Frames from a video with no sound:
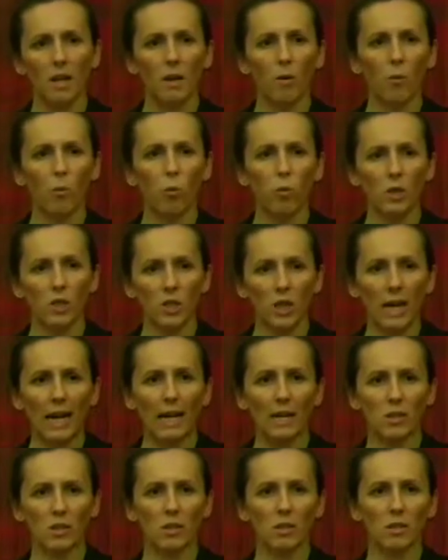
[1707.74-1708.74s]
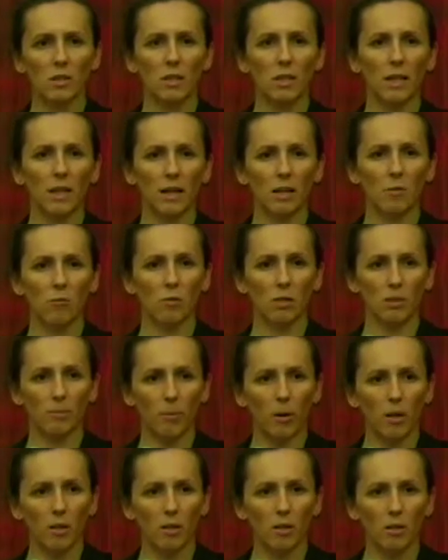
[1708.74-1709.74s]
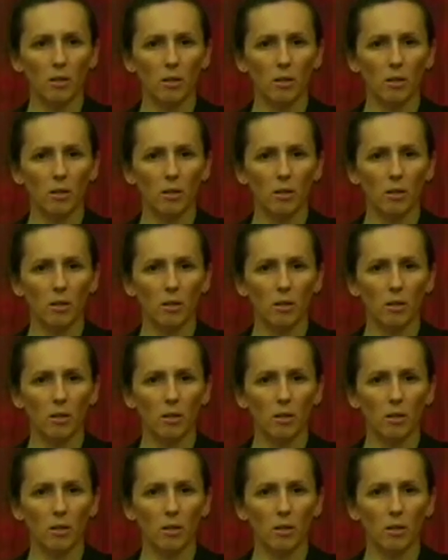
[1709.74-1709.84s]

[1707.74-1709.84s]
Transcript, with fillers: which actions get responded